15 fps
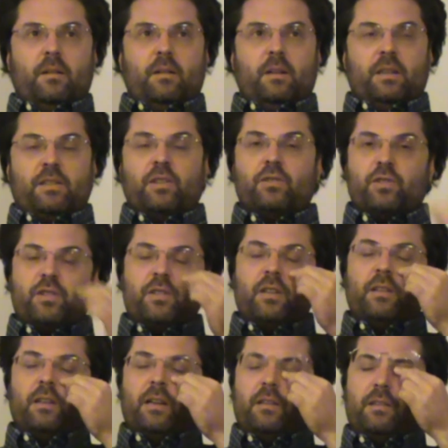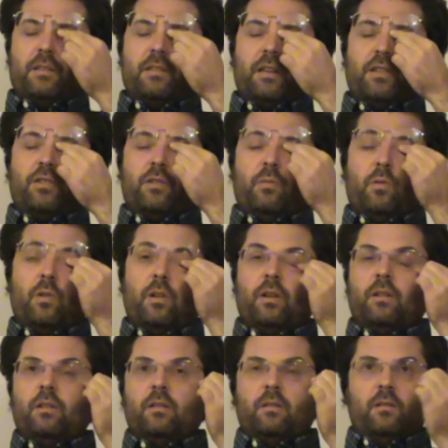it's interesting that such a
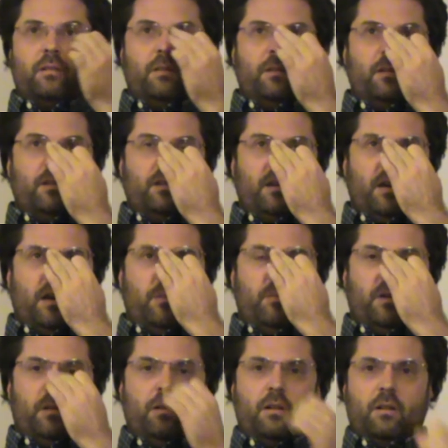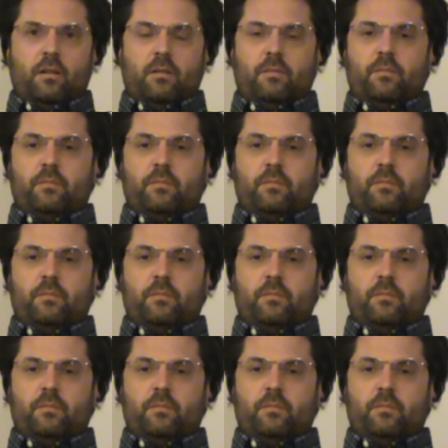word came along.